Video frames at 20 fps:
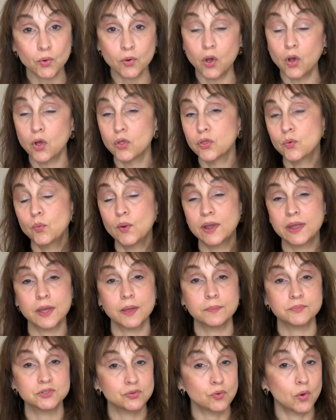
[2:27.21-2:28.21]
all the way
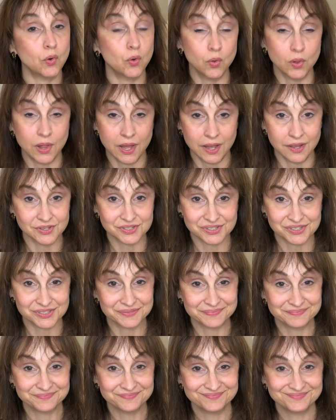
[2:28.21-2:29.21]
up to a whole house.
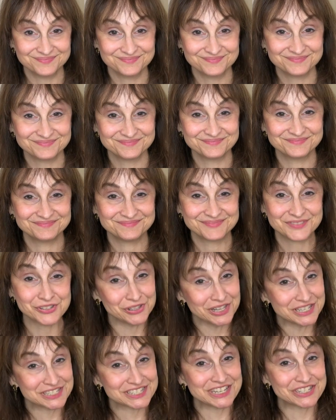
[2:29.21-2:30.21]
So
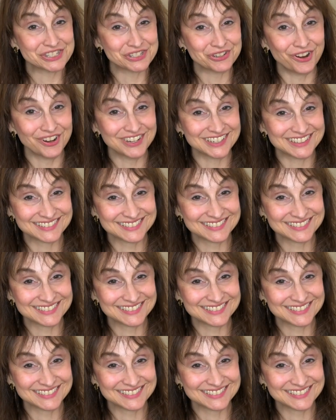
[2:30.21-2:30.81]
let's get started.